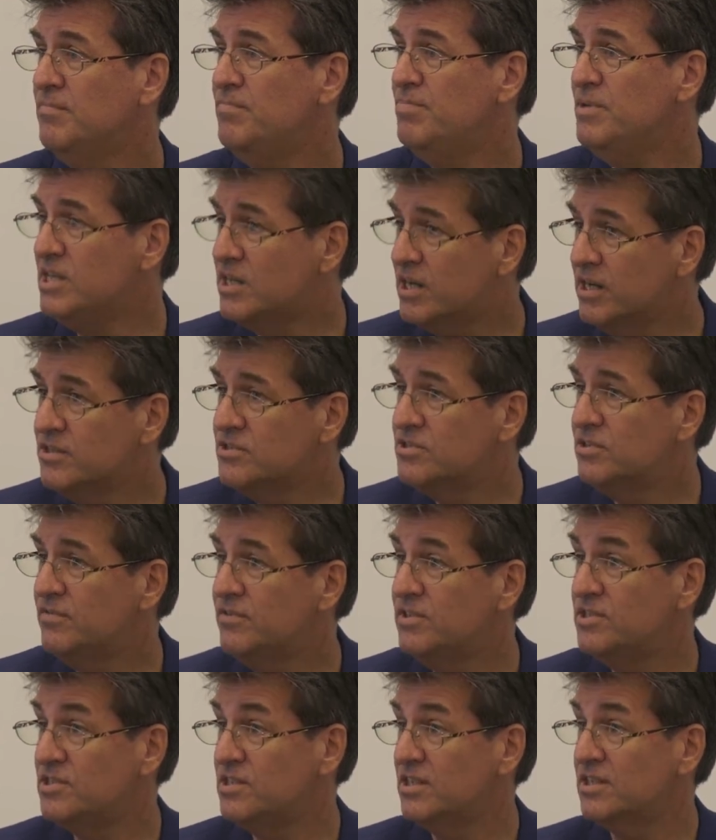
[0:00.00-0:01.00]
because
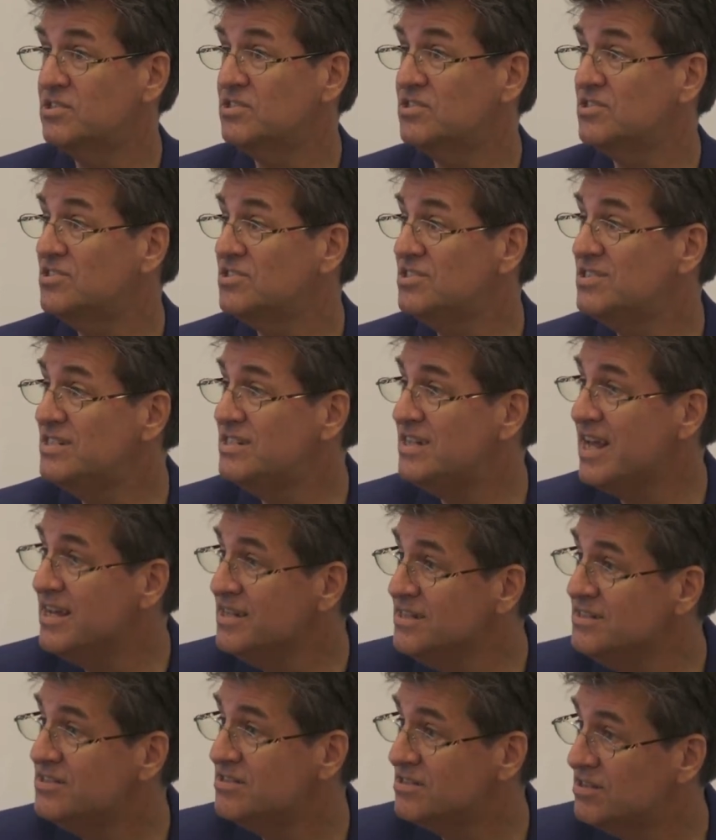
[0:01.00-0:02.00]
of its
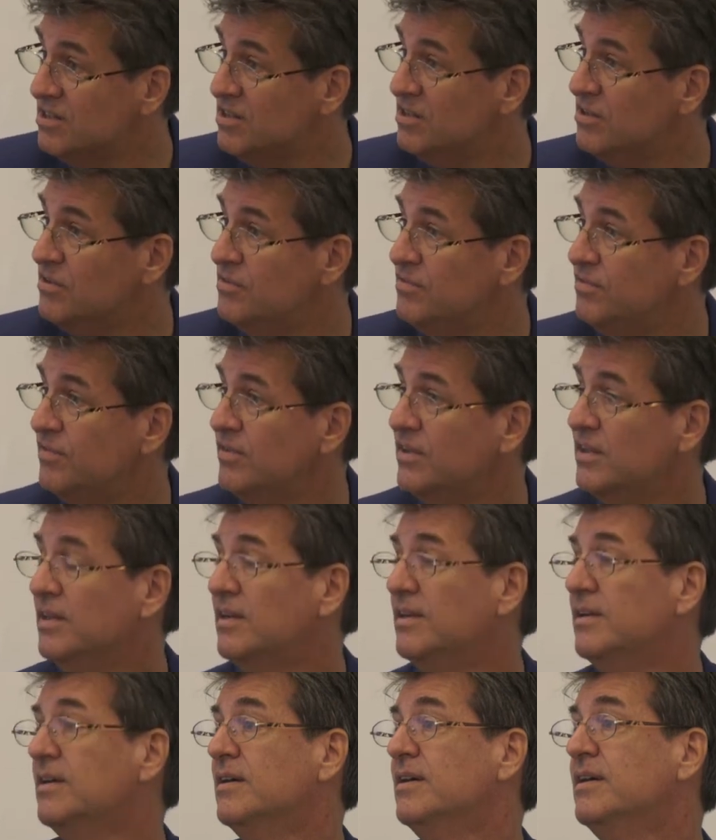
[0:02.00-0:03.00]
extensive
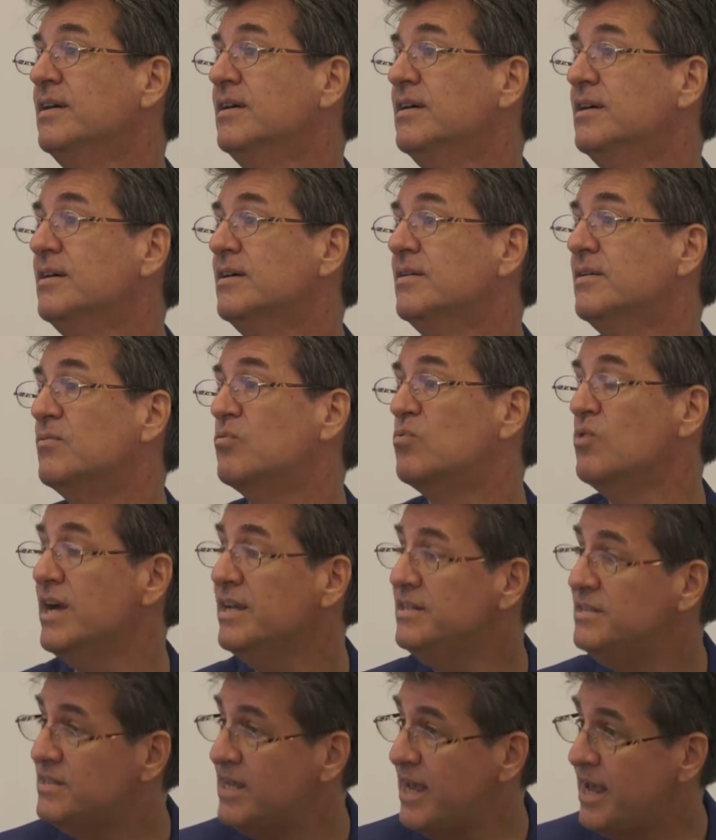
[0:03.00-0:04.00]

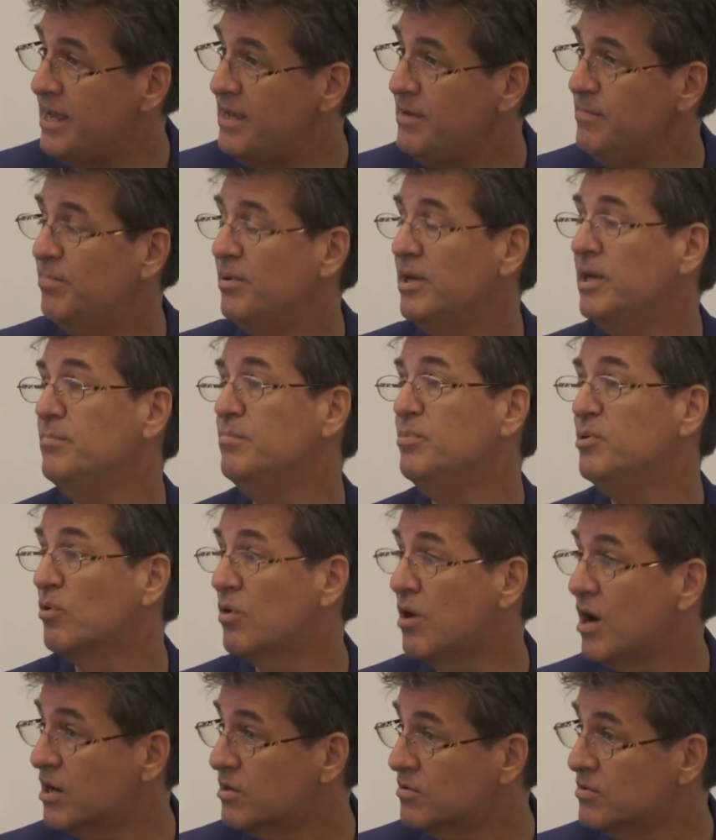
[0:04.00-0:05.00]
red tape and
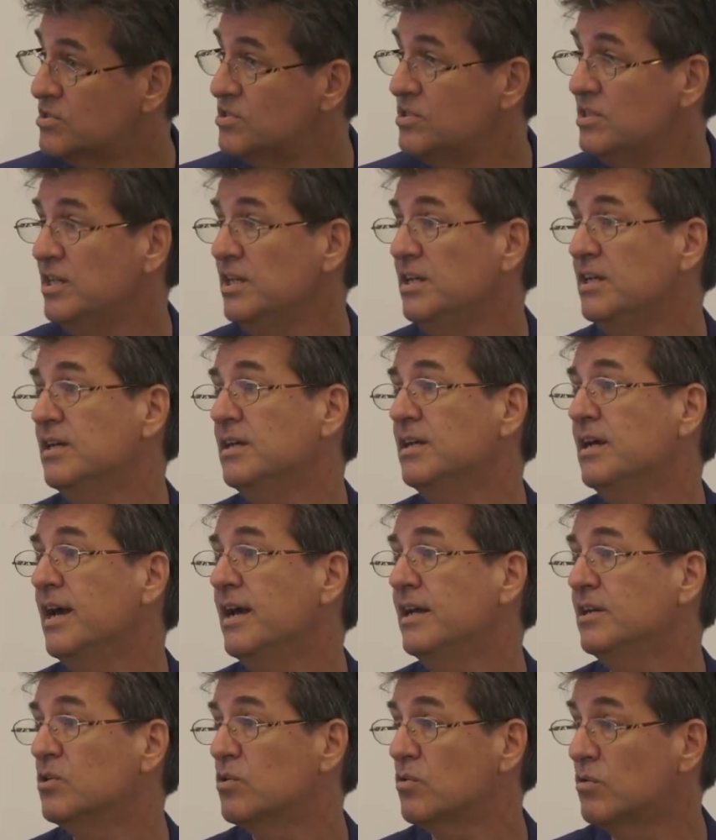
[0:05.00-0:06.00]
bureaucracy
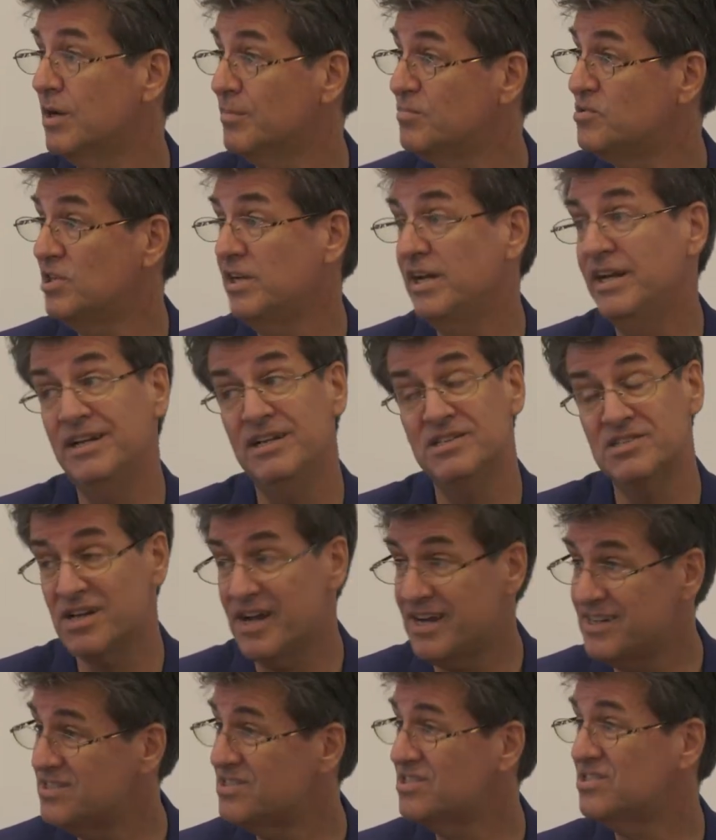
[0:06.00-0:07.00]
and corruption, and it's
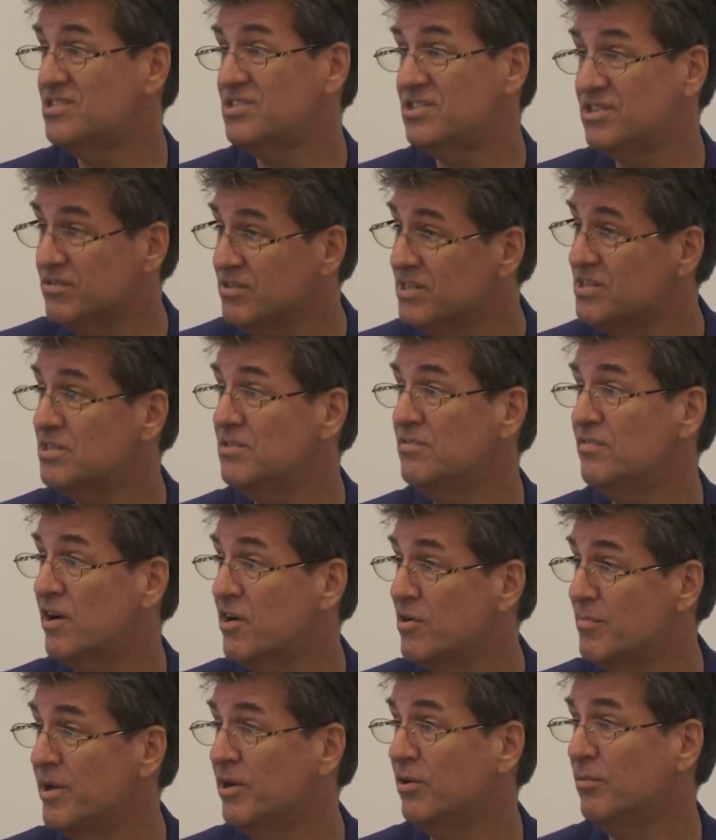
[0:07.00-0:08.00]
got serious
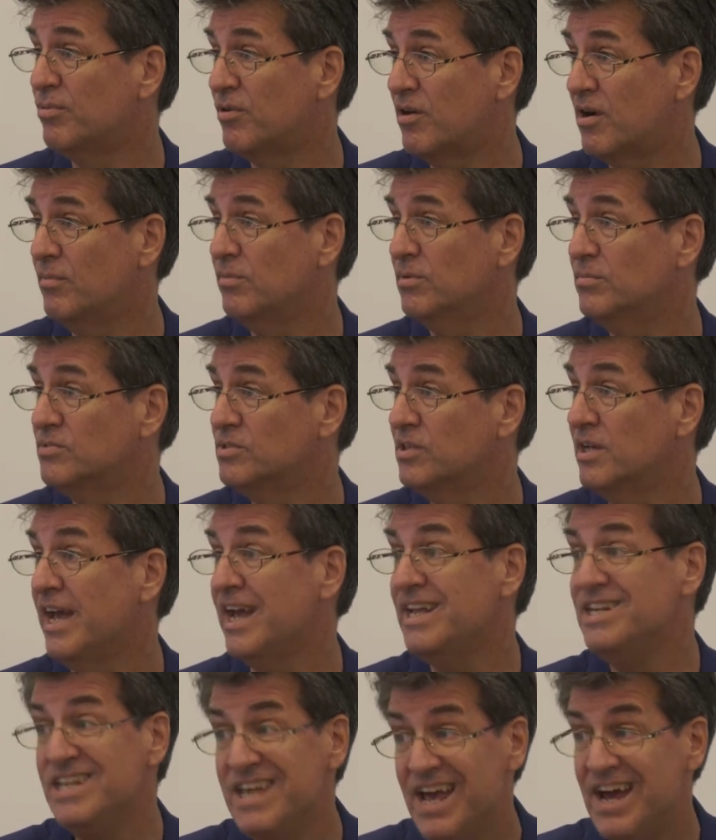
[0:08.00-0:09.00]
environmental problems.
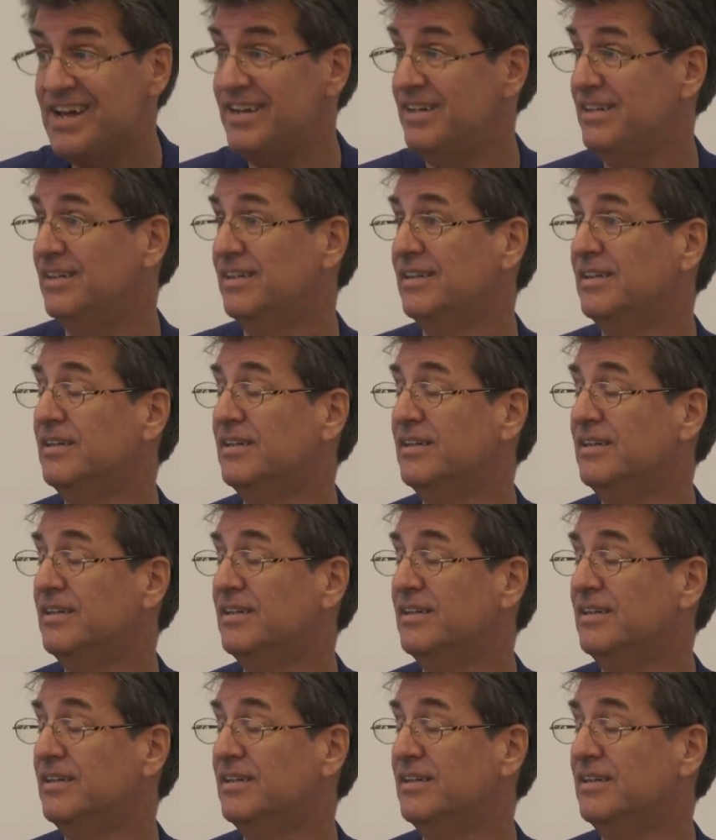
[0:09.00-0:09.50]
And yet,